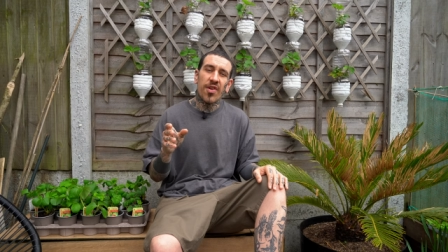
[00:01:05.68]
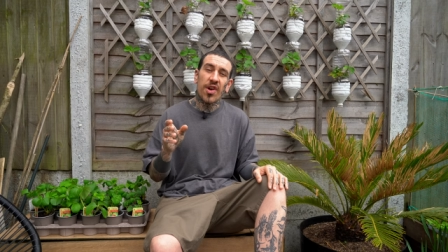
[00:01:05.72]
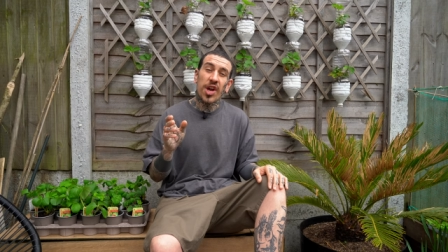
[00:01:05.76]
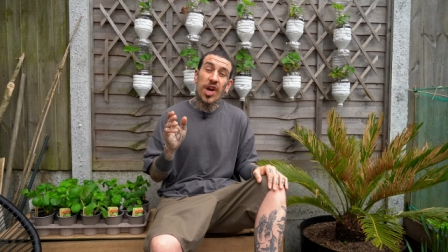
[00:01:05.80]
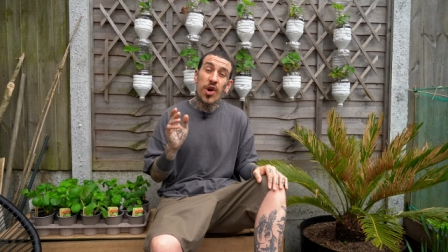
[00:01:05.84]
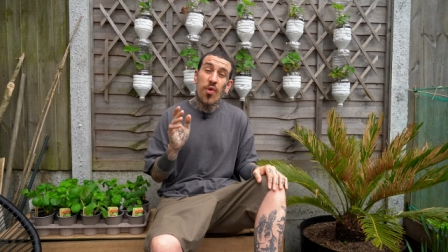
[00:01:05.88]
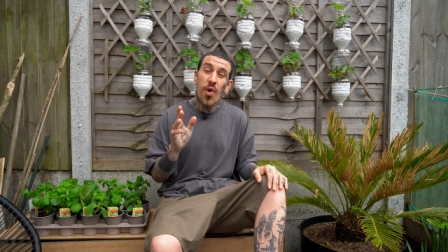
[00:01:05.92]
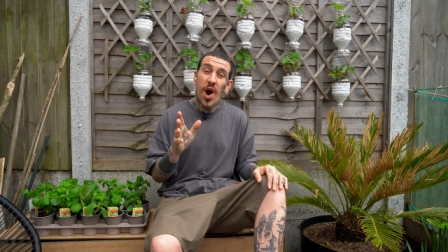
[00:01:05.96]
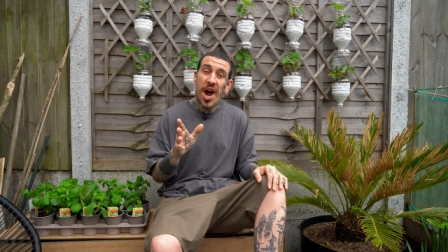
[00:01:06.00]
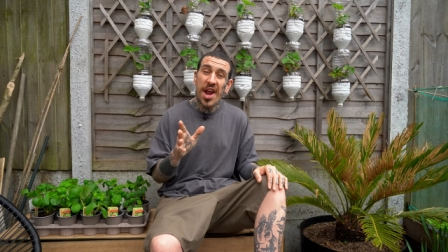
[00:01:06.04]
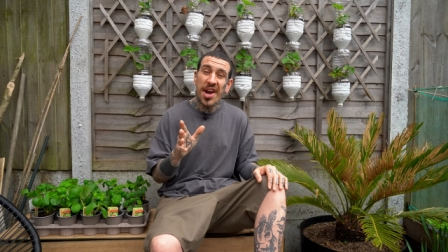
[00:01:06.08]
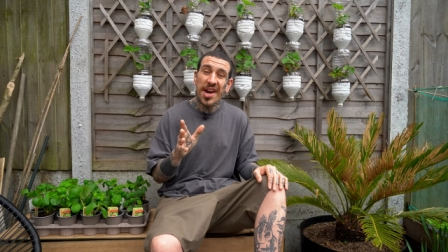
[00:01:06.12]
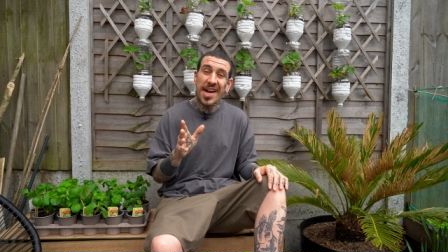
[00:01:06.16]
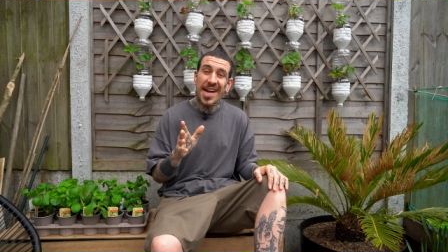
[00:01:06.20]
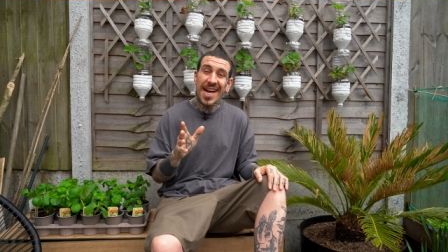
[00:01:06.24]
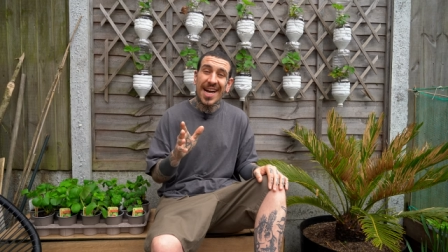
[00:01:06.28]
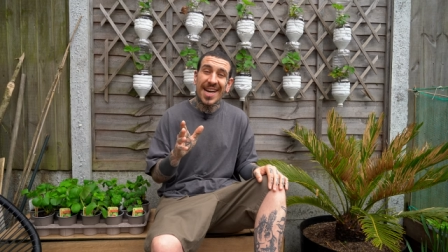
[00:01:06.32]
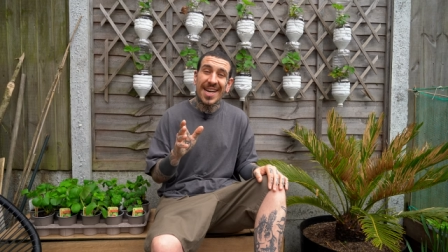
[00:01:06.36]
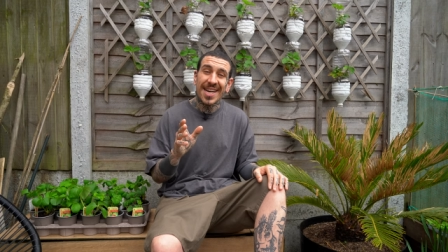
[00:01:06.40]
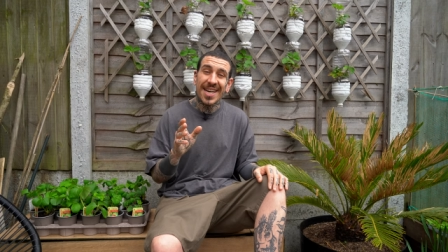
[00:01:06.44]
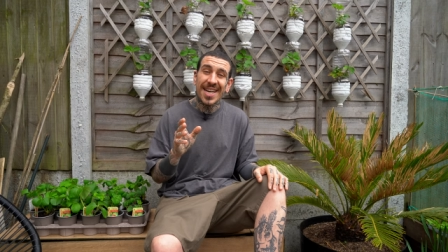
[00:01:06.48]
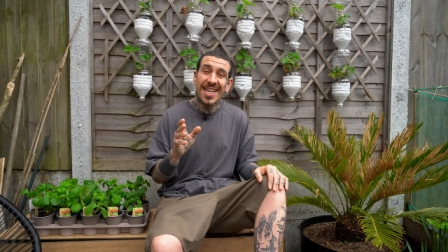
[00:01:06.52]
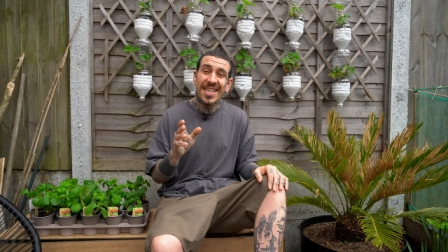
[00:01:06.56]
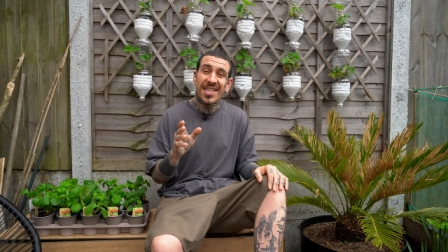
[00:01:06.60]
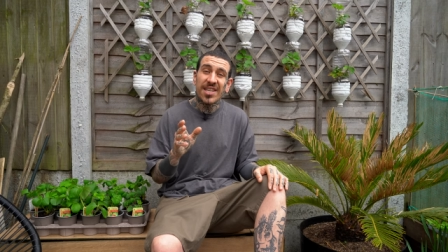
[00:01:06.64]
requiring a
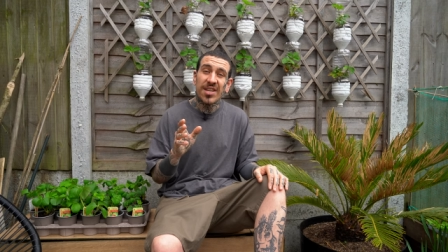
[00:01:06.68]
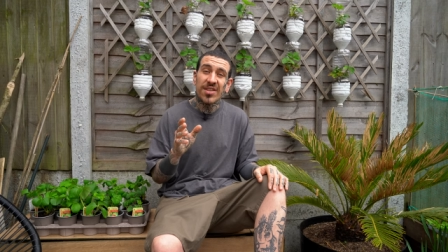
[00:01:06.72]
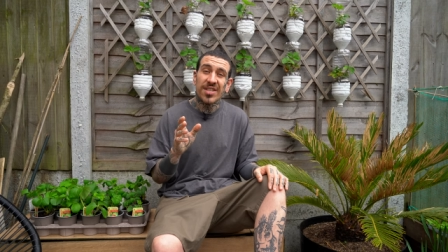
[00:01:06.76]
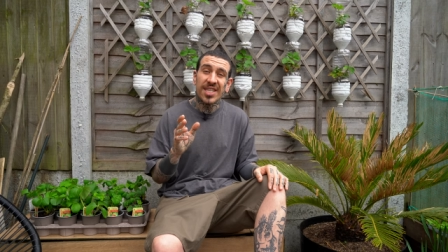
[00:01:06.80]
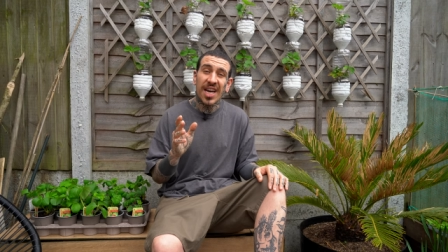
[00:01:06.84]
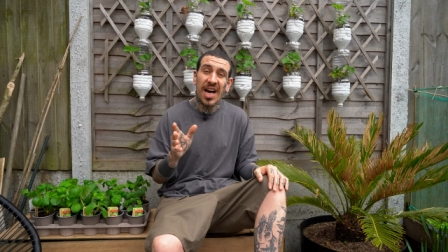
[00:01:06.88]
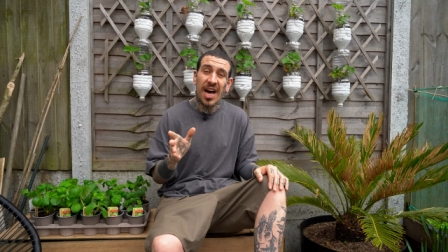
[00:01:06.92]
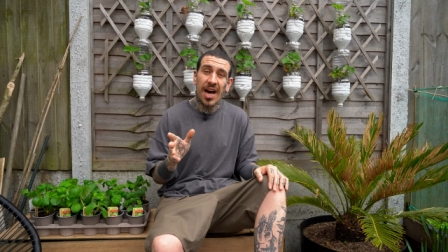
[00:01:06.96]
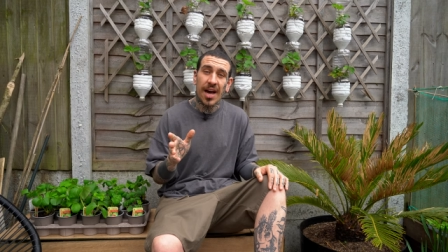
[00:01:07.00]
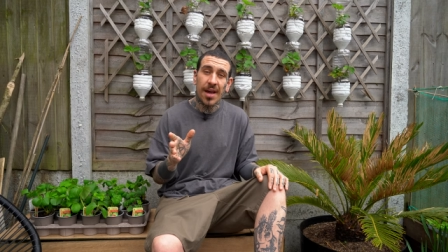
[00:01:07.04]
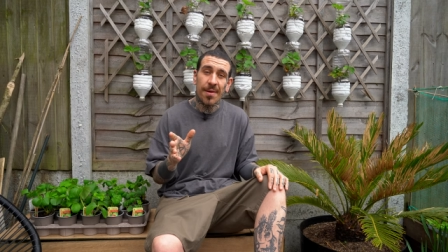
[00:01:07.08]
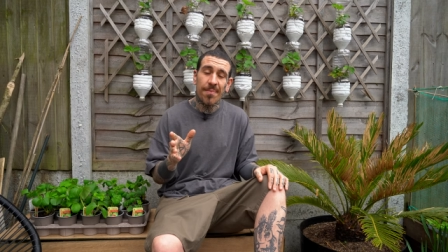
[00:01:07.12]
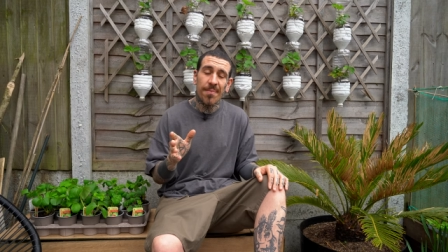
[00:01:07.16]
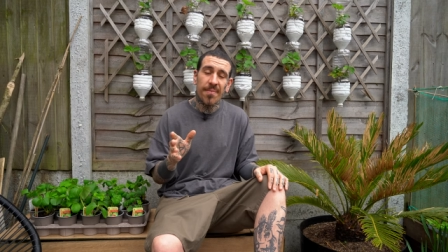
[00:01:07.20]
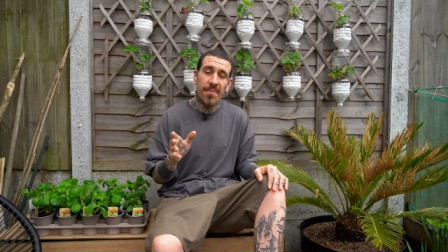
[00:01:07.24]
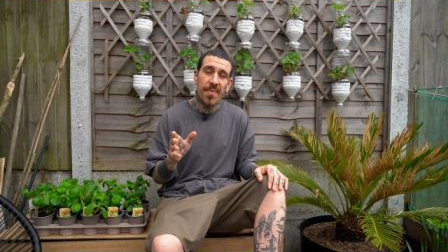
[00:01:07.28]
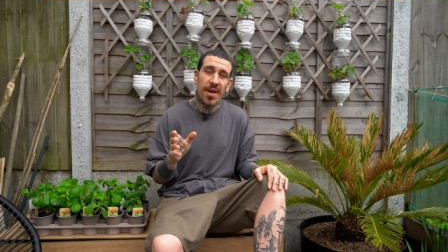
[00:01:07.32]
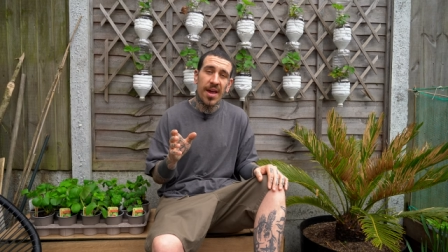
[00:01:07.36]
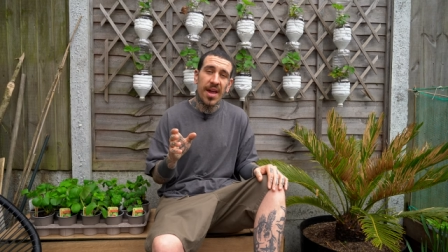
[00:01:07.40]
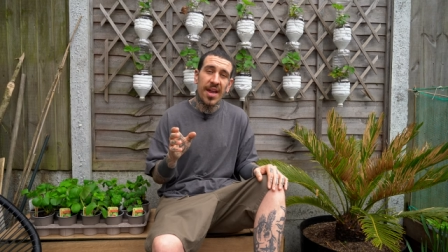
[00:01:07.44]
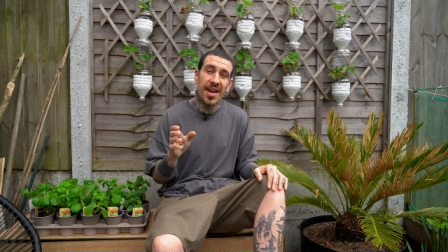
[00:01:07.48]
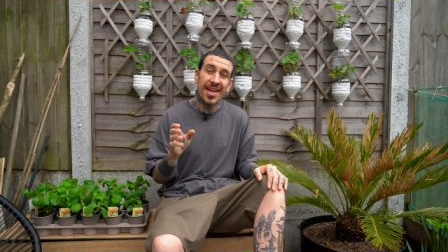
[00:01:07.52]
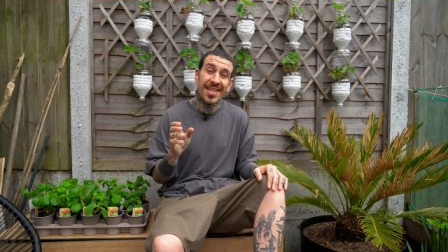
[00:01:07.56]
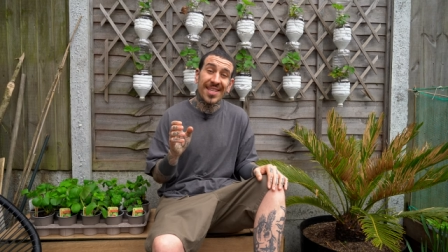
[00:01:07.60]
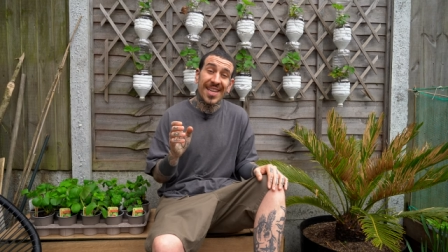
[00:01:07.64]
little time
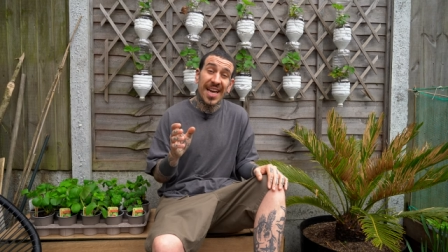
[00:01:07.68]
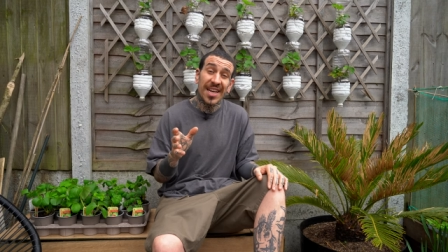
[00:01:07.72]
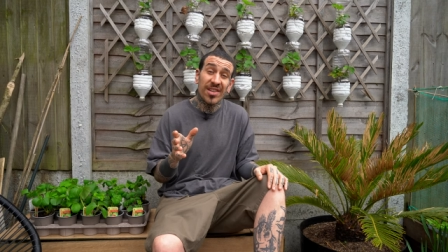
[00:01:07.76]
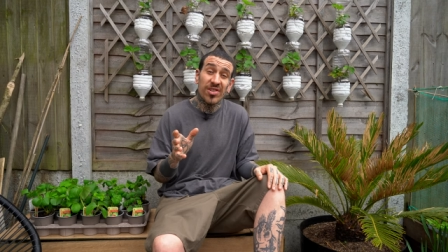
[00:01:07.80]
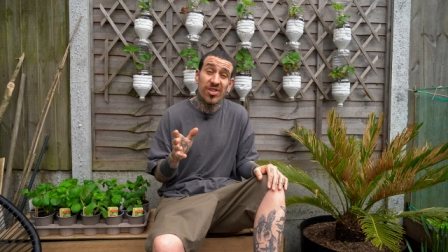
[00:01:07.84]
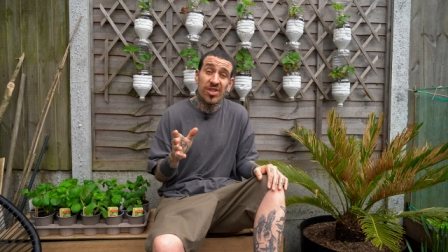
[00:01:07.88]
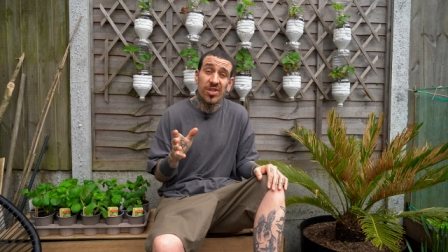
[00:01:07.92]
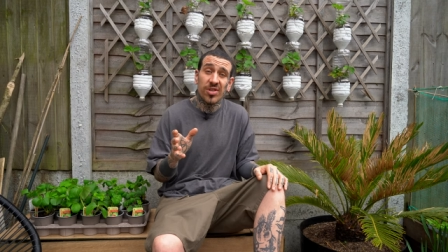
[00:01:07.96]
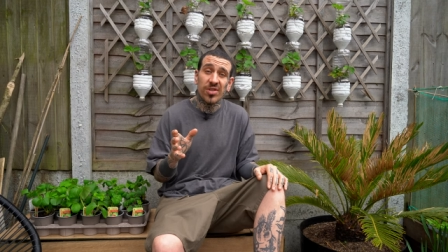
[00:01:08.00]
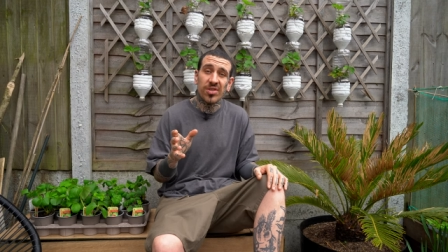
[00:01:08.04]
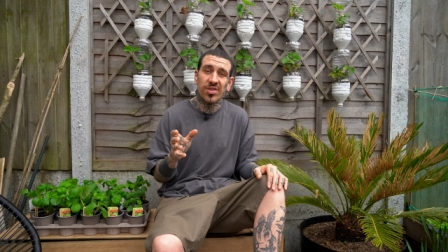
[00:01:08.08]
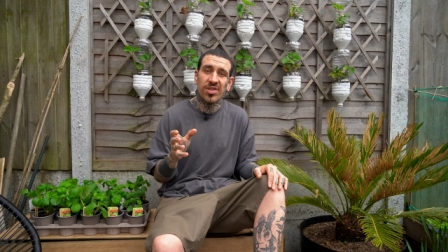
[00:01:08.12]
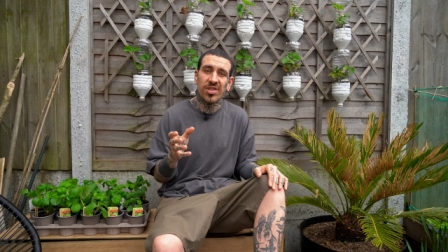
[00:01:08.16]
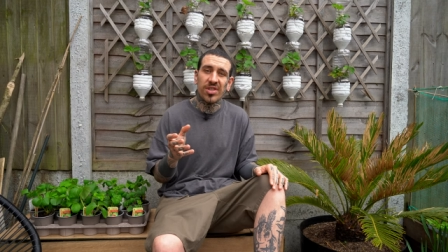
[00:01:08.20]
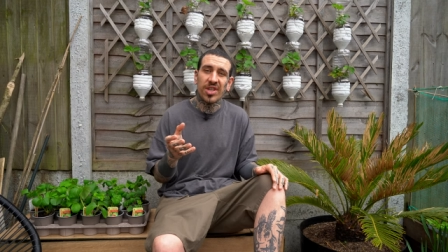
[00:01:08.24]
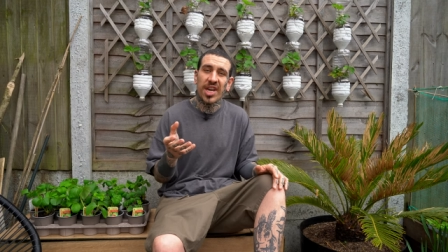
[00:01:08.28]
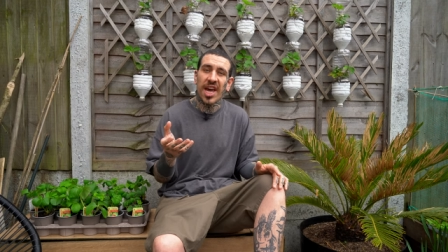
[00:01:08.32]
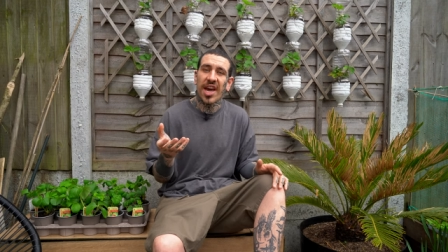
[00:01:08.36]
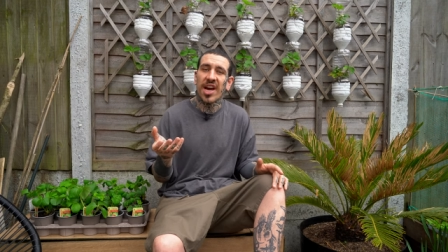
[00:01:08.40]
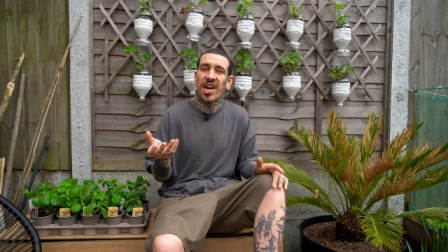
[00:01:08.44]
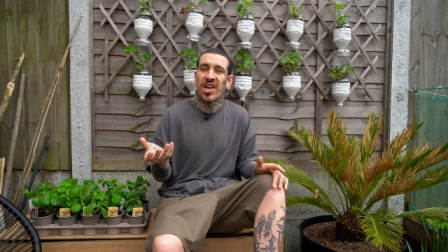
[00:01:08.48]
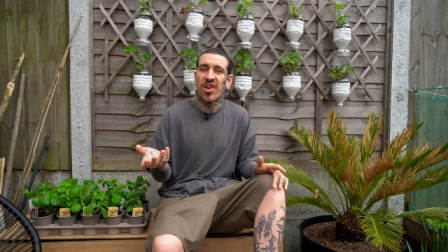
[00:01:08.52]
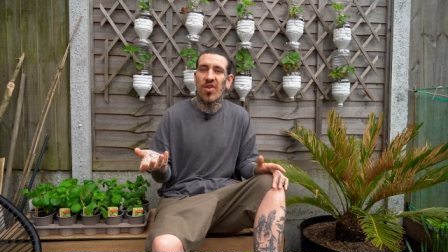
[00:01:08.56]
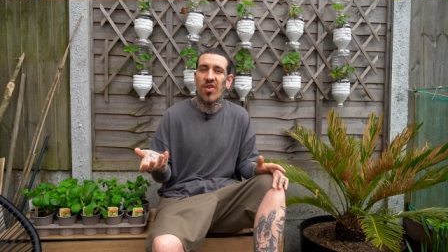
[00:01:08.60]
and attention to get a